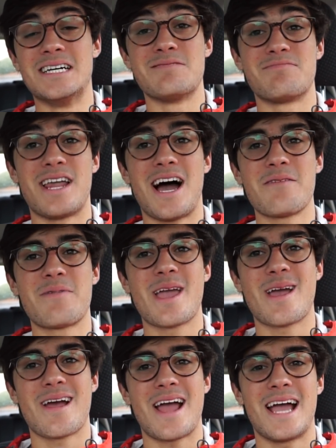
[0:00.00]
but now I'm
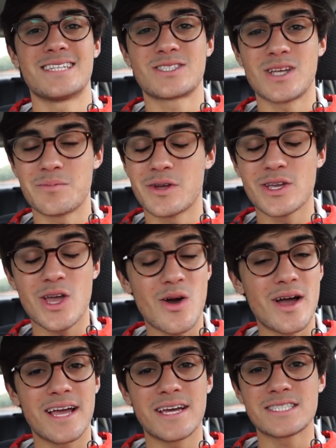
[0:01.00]
here, and so I'm gonna
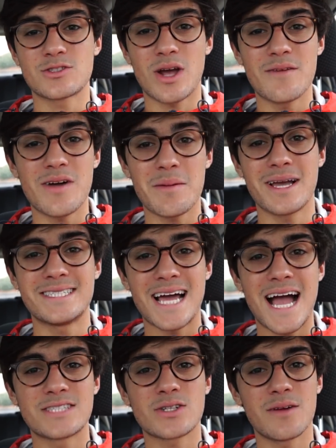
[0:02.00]
go in, try and find my
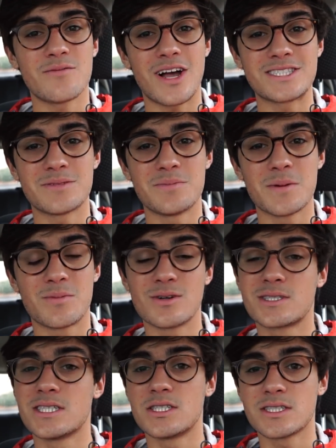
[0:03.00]
dad, try and find some
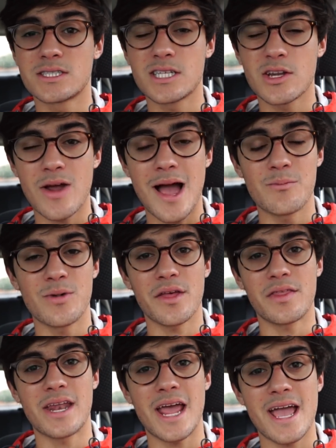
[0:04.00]
people to just sit around
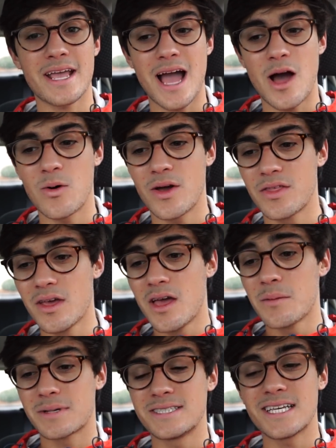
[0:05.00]
with and hang out with,
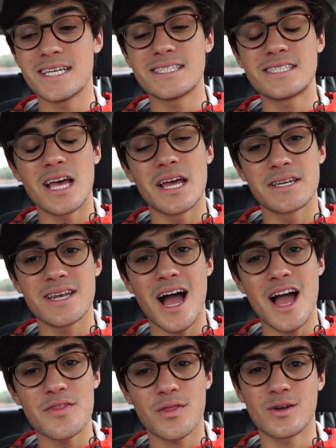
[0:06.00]
because it is
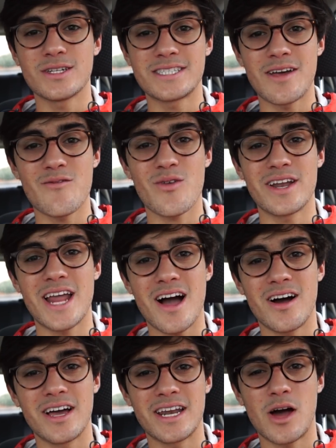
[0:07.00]
9:37 right
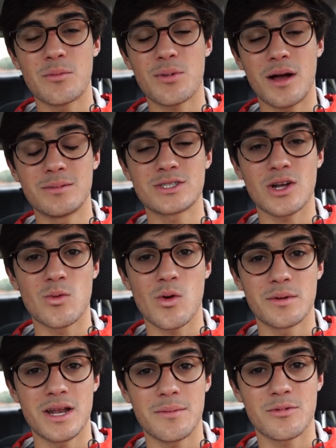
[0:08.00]
now, and I'll probably start
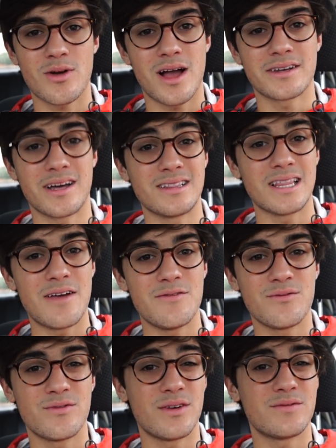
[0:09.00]
warming up around
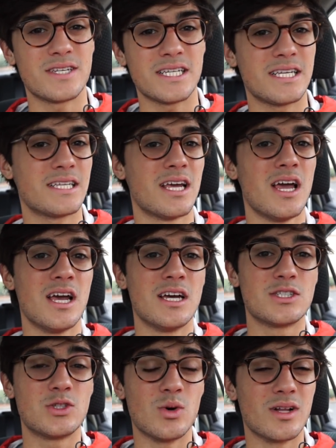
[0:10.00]
11:15
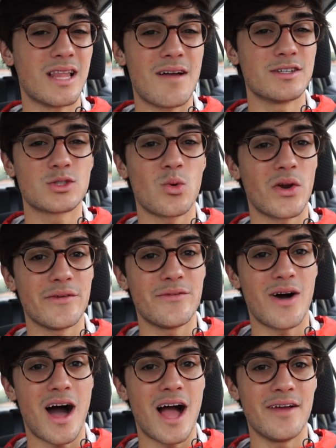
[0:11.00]
to
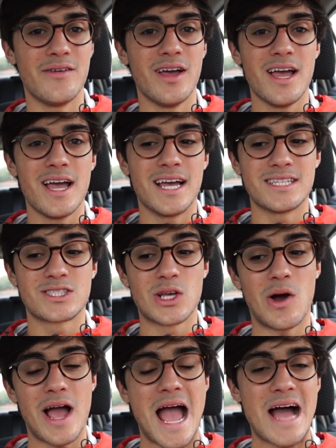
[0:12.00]
11:25, and
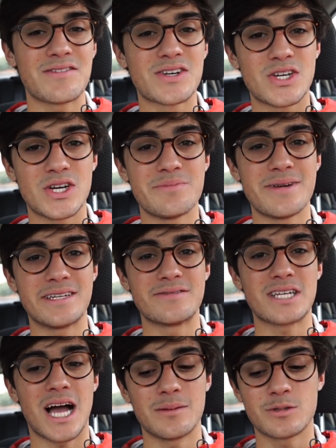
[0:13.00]
so I have a good bit of
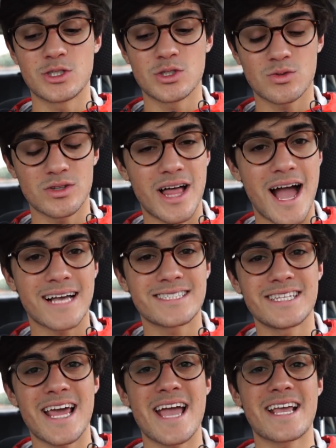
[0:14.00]
time to just
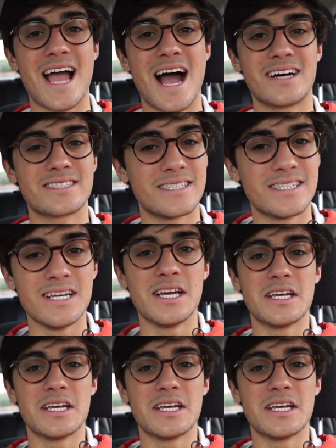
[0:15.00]
relax and hang out and